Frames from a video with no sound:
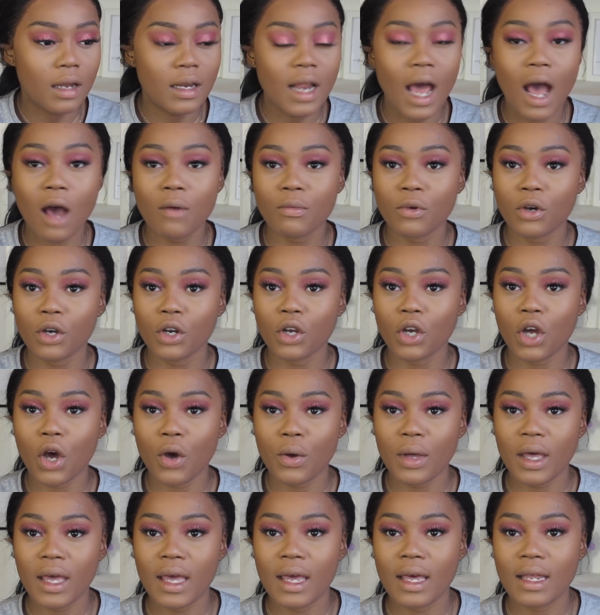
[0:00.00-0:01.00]
now I'm going to
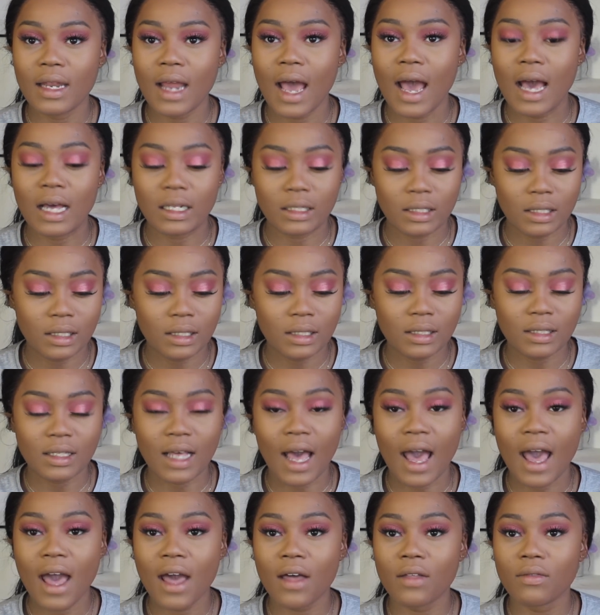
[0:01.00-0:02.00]
go in and
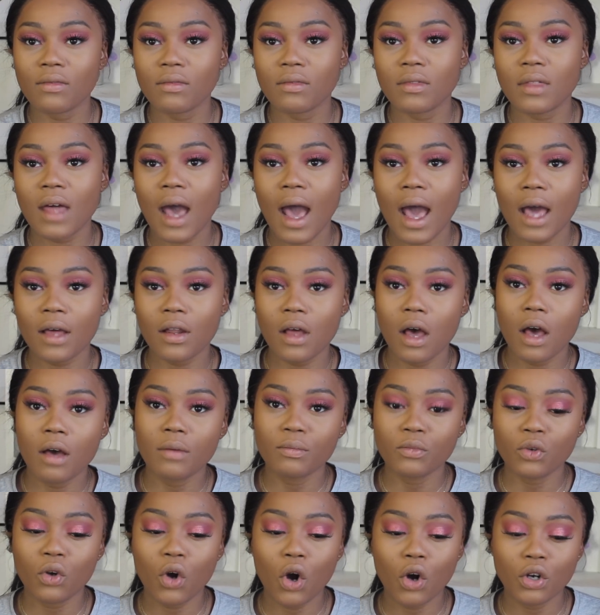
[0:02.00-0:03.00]
set that
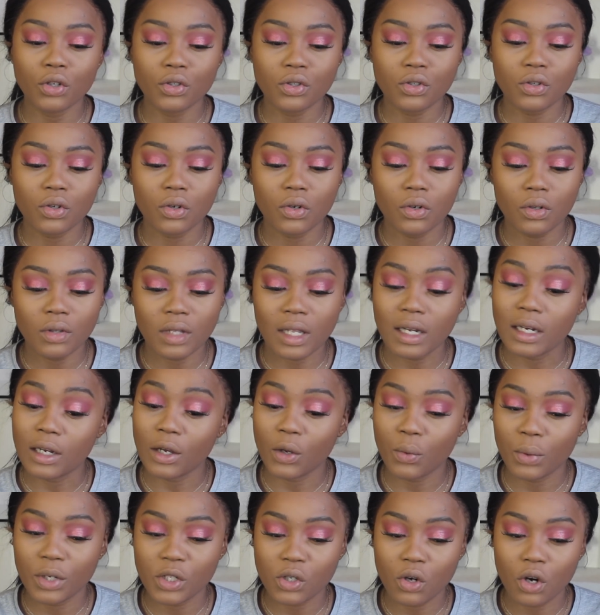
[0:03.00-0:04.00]
contour, the
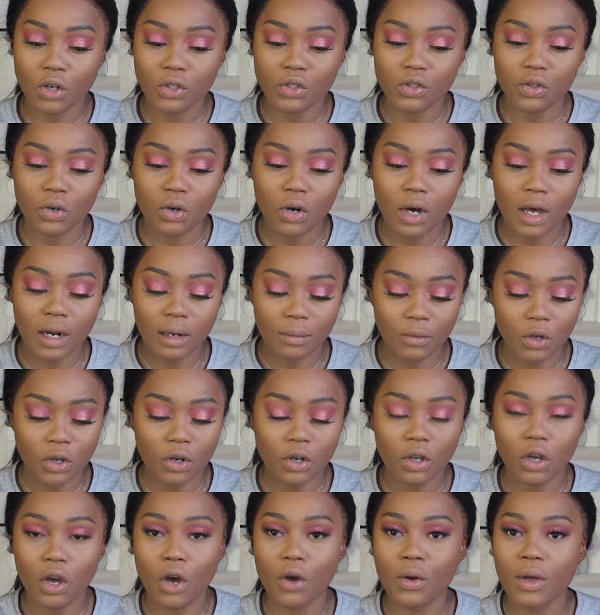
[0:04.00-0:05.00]
liquid contour, and I'm
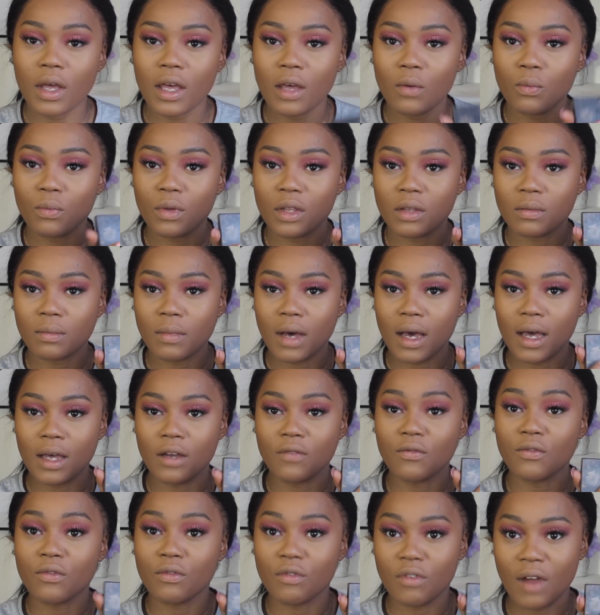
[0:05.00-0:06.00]
going to go in with
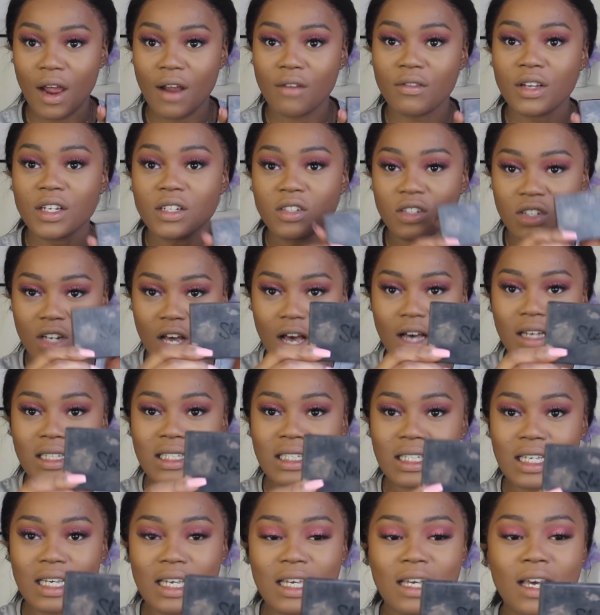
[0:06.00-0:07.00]
my very
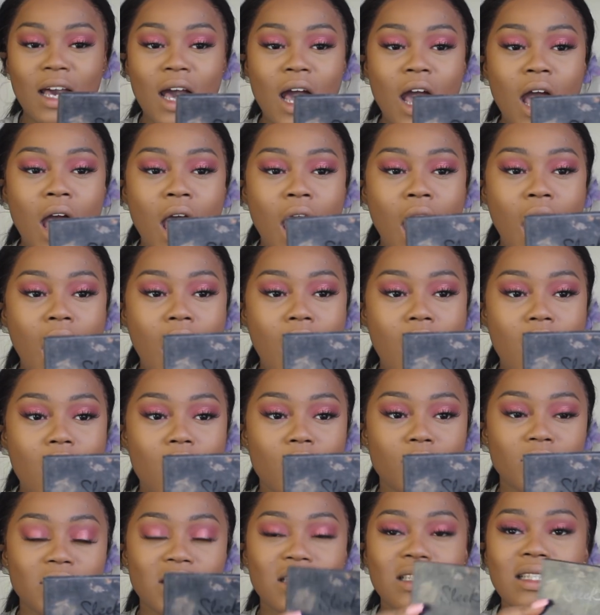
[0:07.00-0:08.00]
dirty
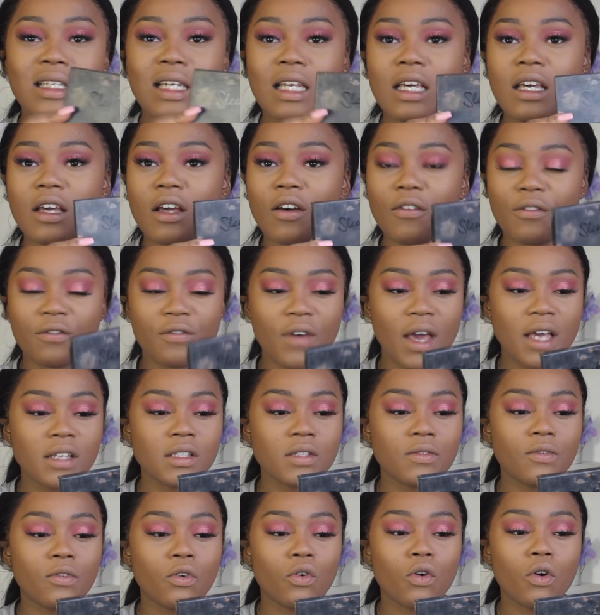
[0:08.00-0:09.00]
sleek
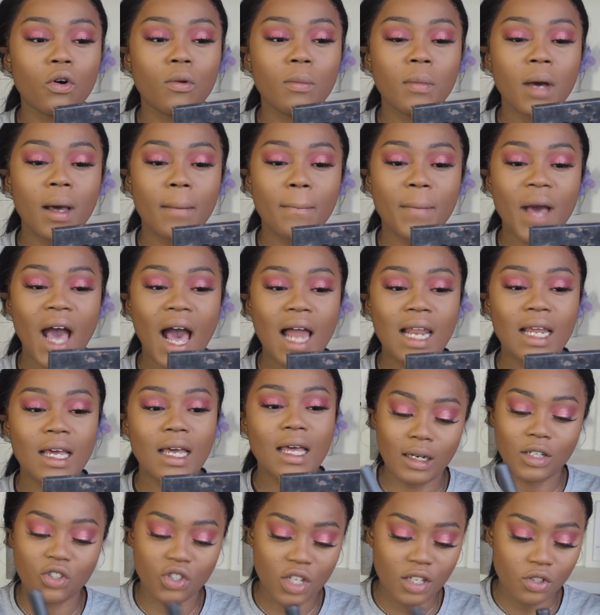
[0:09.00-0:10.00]
face form
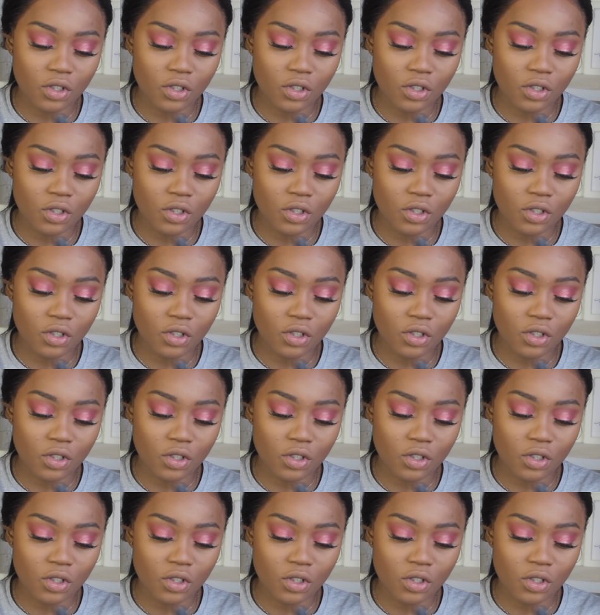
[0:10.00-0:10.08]
palette.